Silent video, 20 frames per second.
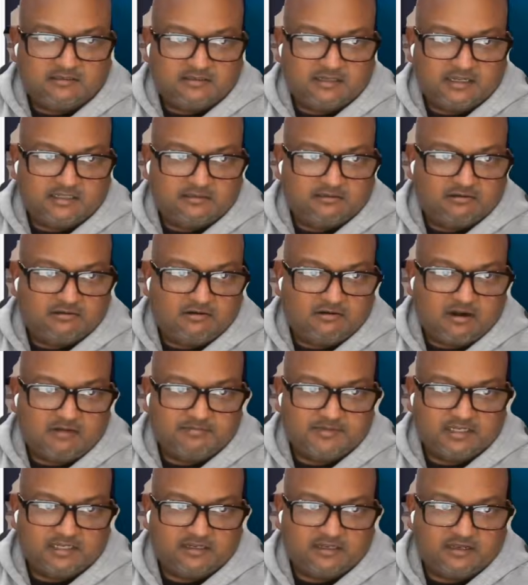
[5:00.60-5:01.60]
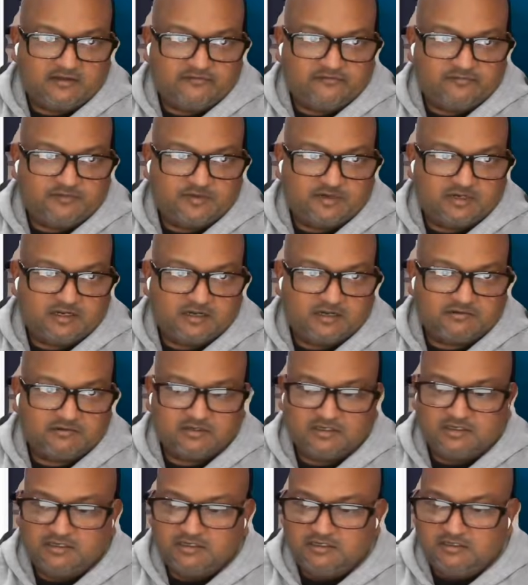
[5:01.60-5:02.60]
Anthropic have put out.
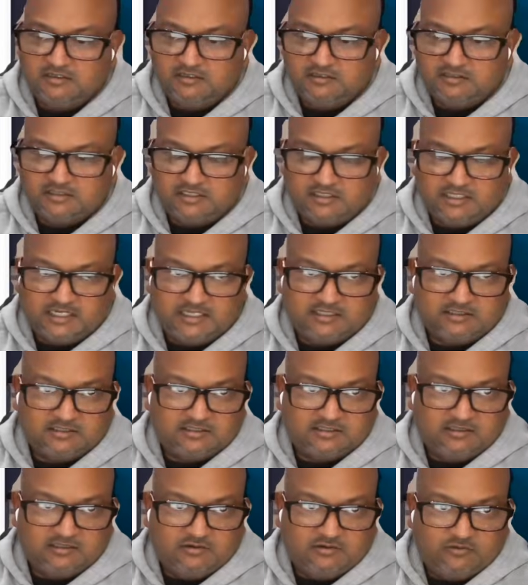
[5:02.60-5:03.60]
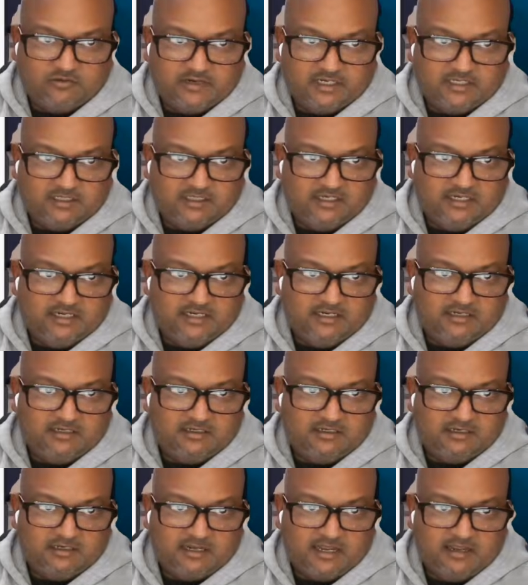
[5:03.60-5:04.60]
So let's quickly
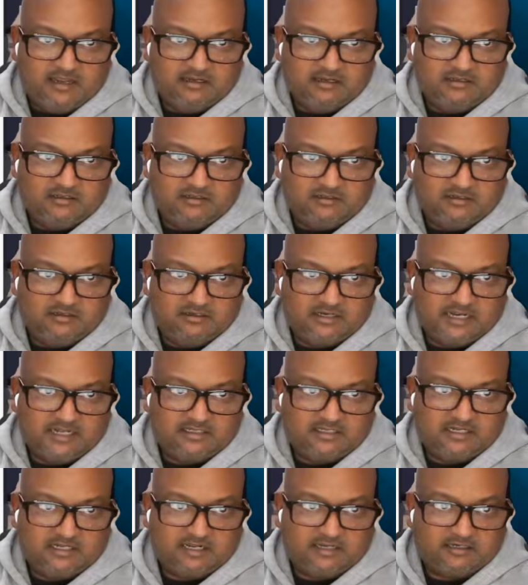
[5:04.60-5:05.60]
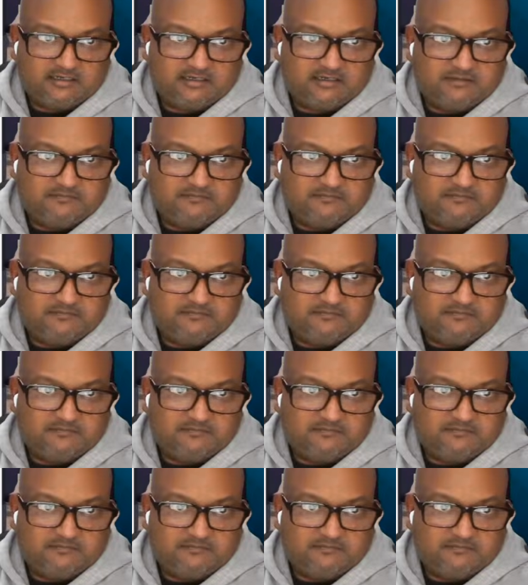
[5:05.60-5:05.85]
take a look at that.